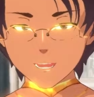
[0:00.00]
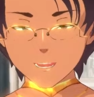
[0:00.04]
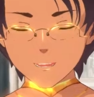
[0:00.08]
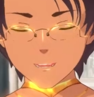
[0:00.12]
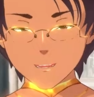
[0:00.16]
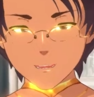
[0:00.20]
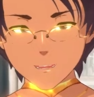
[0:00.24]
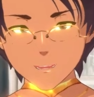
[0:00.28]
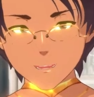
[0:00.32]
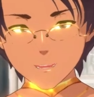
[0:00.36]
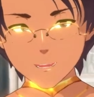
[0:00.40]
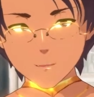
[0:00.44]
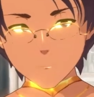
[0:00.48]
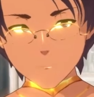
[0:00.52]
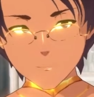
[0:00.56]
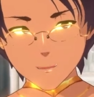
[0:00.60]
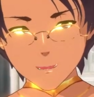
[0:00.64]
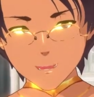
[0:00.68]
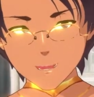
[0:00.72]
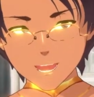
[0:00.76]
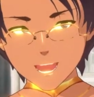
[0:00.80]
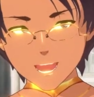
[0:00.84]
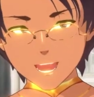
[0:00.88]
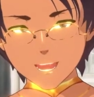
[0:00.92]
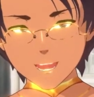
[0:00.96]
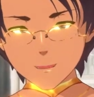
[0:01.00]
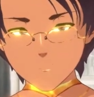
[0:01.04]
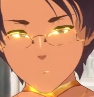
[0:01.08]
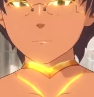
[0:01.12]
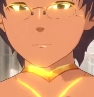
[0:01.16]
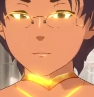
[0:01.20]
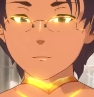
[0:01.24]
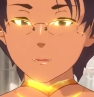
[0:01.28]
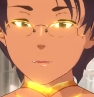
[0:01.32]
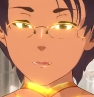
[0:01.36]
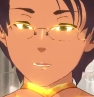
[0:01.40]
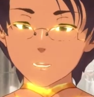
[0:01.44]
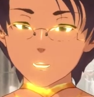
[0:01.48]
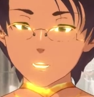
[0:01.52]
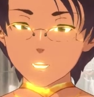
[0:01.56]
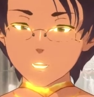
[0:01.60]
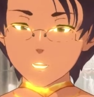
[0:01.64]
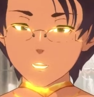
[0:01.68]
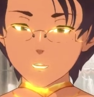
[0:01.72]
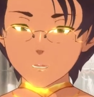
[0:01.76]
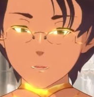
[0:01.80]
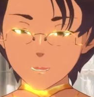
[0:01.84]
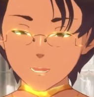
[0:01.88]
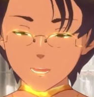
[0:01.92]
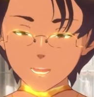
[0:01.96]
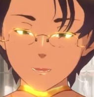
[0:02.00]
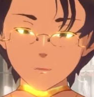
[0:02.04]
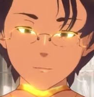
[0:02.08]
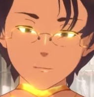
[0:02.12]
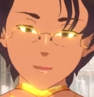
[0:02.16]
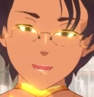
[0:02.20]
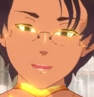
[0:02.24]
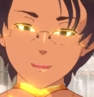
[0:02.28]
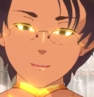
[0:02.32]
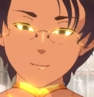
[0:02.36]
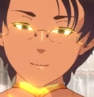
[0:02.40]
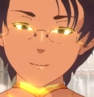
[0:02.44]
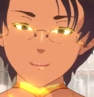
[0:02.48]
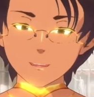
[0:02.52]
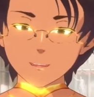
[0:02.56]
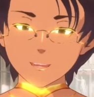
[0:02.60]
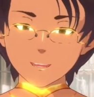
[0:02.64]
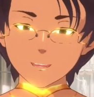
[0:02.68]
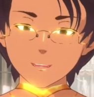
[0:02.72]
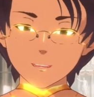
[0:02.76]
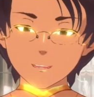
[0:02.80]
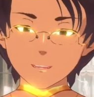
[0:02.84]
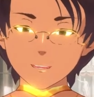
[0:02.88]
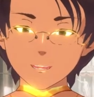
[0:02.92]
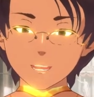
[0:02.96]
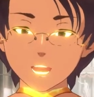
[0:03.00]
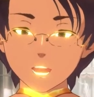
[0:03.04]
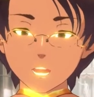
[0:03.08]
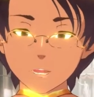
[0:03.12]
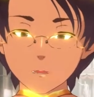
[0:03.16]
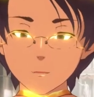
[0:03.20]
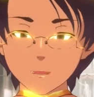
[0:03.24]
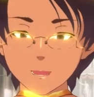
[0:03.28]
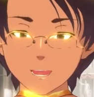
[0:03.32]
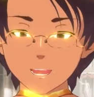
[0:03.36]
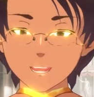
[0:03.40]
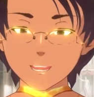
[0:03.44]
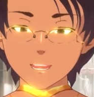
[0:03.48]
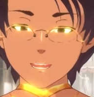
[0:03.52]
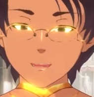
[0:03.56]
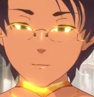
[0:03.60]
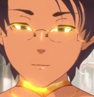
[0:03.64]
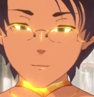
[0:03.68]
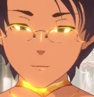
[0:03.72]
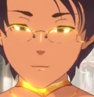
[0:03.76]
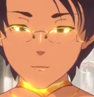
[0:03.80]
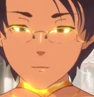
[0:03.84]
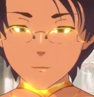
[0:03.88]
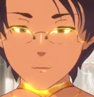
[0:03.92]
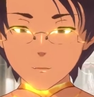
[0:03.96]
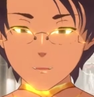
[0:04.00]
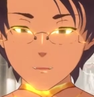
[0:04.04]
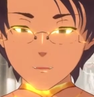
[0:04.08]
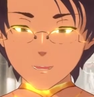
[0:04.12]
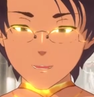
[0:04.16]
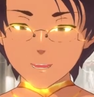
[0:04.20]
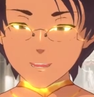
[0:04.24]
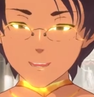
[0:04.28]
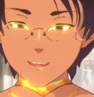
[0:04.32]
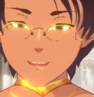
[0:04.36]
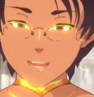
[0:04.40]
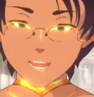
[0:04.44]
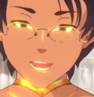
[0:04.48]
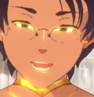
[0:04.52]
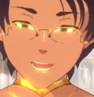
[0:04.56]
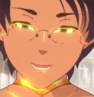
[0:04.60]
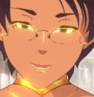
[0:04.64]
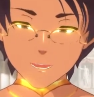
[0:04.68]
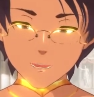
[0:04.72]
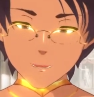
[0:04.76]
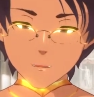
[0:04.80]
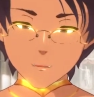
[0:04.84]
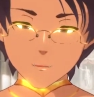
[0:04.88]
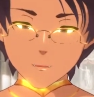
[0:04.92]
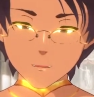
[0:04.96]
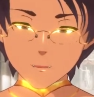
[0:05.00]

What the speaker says: TBA. To help emphasize just how bad debut culture has gotten,